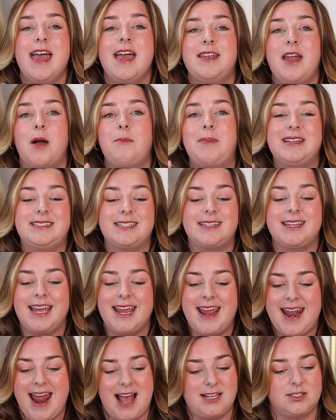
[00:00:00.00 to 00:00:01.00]
Now basically
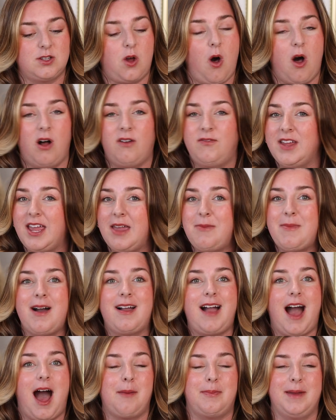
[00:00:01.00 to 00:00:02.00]
it has all the email
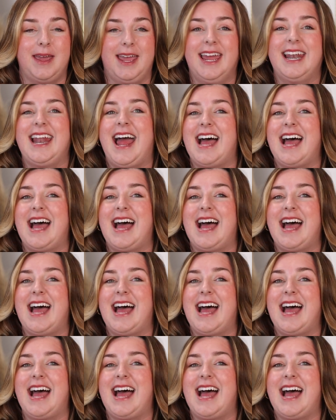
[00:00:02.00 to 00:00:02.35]
copy, it